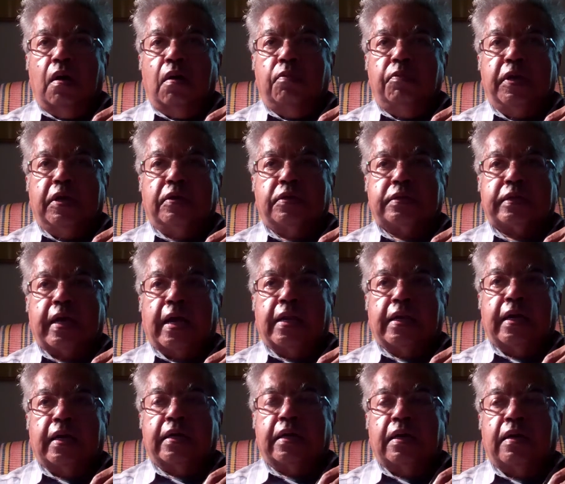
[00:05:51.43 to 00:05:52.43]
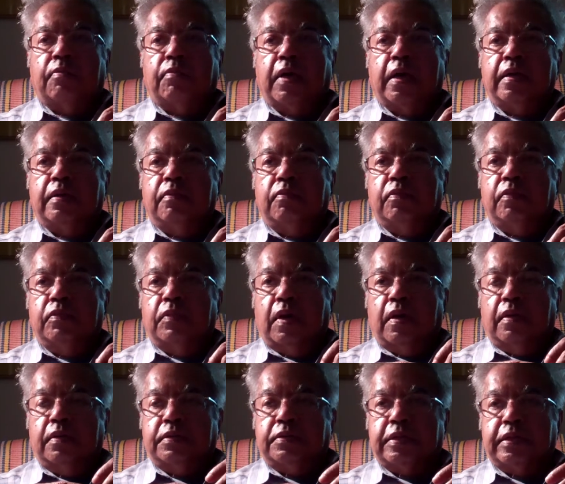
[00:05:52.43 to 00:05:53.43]
Because Calcutta, my
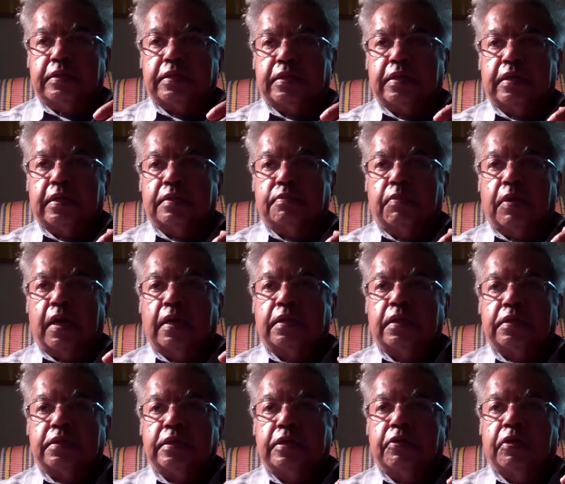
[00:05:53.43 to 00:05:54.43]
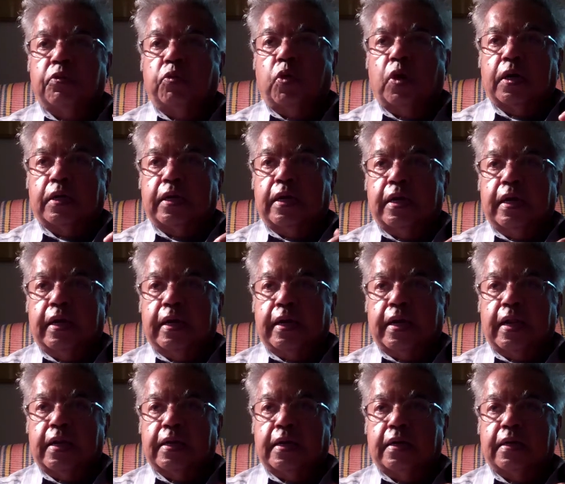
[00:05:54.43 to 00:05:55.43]
sisters, brothers, they were working in
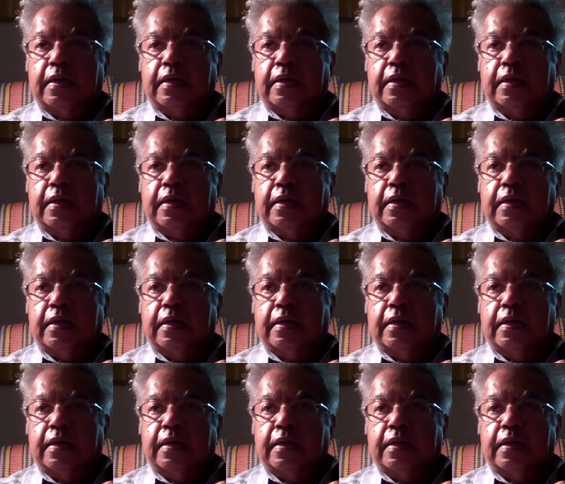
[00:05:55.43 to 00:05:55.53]
Calcutta.